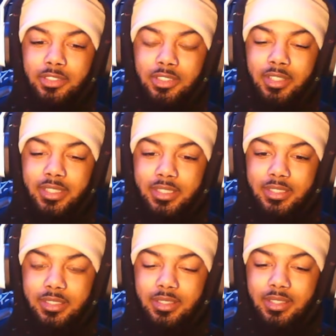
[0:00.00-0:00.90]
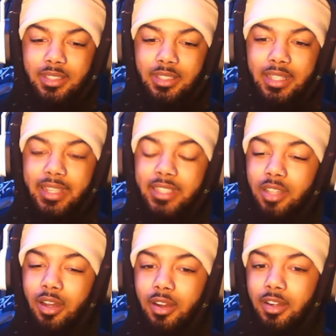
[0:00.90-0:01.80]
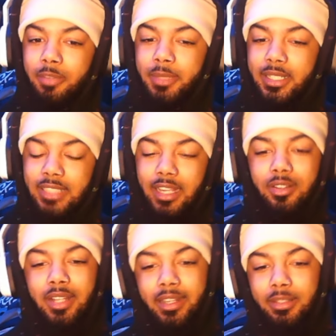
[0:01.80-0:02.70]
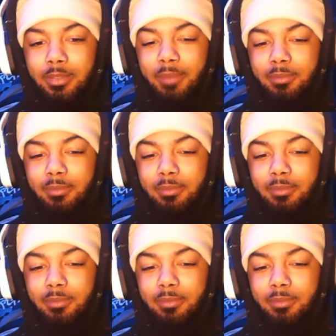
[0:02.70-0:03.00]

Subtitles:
song is. It's hard because I don't like